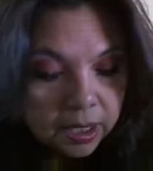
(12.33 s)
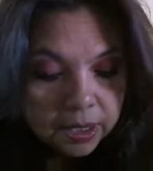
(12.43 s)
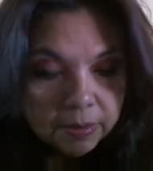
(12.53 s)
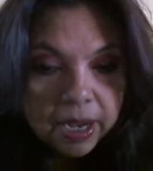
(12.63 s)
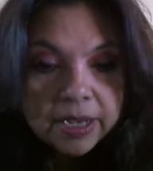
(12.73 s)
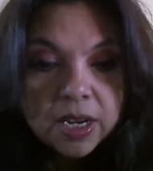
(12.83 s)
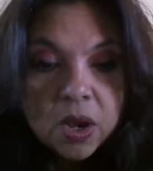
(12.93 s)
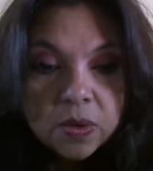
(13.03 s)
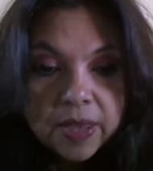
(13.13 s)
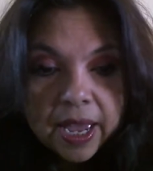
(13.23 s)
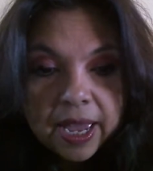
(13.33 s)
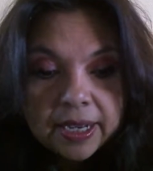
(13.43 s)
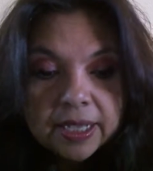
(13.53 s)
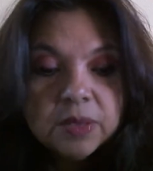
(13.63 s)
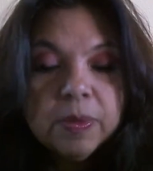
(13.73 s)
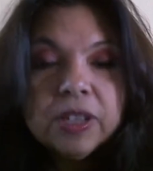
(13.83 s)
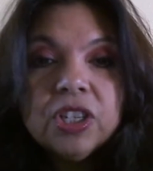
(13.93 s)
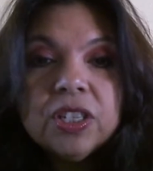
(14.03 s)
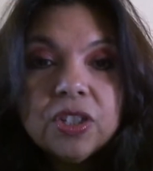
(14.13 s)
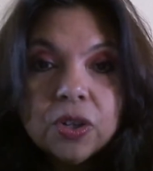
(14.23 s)
Uh, I know that it's
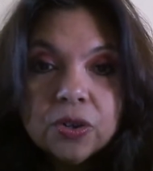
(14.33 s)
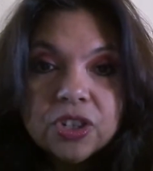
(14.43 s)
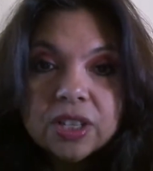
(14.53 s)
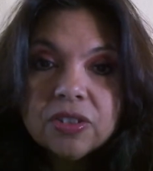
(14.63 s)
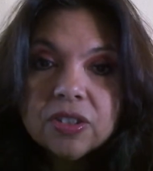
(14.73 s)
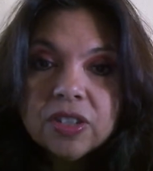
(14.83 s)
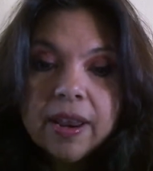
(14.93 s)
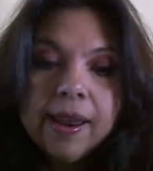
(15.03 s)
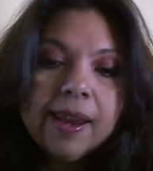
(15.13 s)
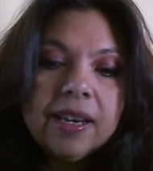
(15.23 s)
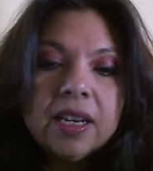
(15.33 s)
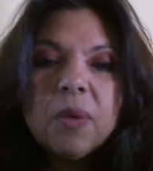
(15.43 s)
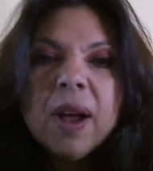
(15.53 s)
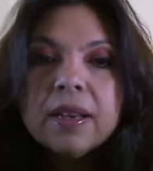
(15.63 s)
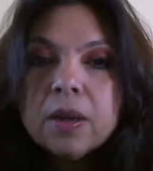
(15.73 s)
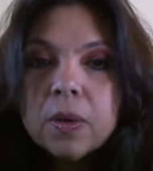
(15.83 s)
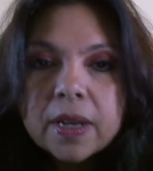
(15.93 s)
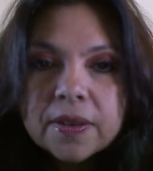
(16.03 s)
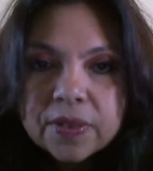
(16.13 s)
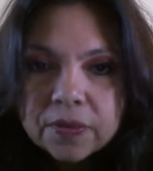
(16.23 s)
much easier just to say, hey, you know, I know
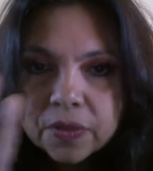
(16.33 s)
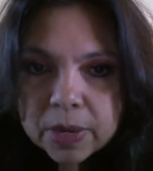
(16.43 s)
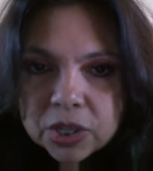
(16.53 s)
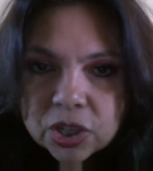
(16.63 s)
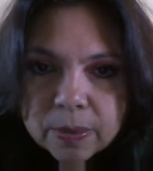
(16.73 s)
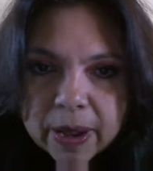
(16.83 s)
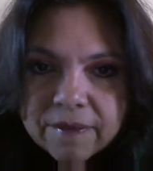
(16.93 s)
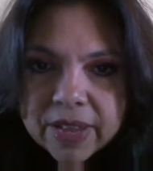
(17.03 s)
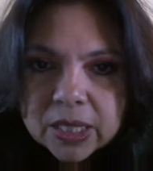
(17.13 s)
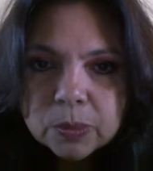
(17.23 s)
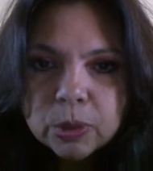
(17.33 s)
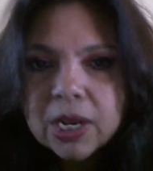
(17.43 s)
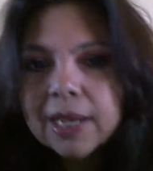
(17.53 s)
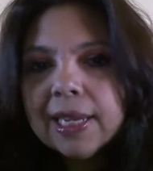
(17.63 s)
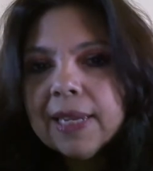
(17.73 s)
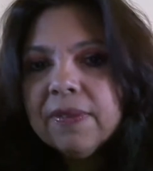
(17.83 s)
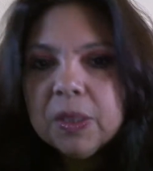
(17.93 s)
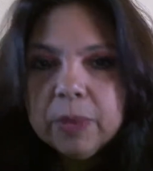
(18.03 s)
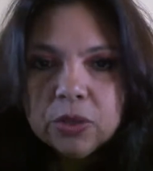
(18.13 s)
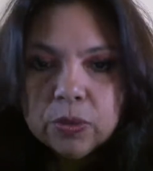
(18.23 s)
enough information about Facebook, I can give a
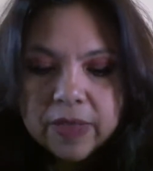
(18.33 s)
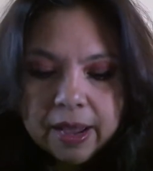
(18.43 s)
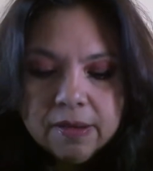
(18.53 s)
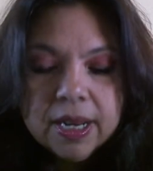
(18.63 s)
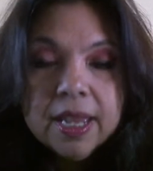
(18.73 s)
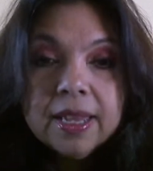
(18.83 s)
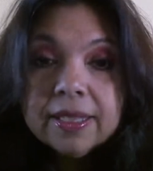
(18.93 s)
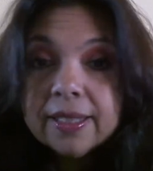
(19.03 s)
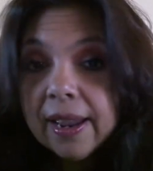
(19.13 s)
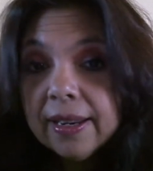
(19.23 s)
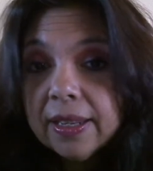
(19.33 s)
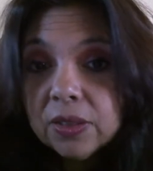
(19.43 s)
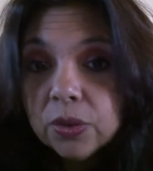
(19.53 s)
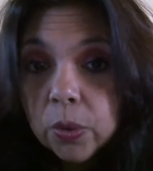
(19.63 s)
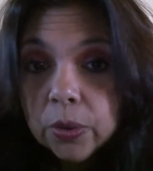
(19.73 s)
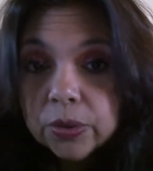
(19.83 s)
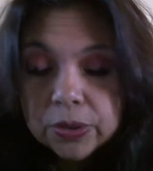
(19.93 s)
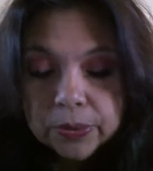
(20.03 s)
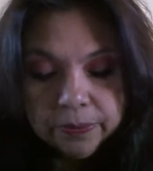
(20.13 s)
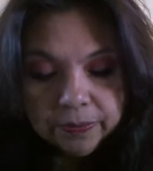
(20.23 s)
speech without citing a
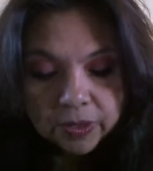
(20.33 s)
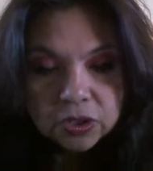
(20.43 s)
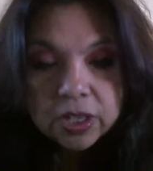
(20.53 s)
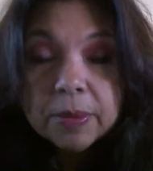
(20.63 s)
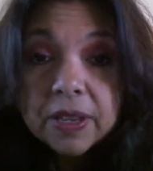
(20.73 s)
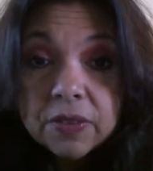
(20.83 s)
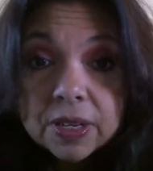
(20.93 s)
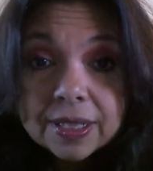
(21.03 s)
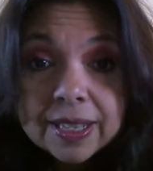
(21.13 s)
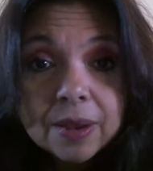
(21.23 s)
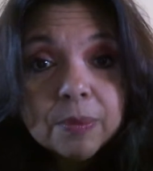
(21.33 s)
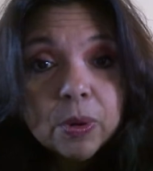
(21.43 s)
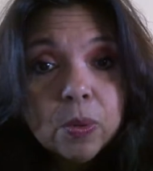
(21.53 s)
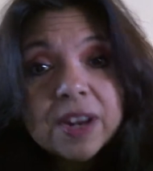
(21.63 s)
source. So let me give you an example.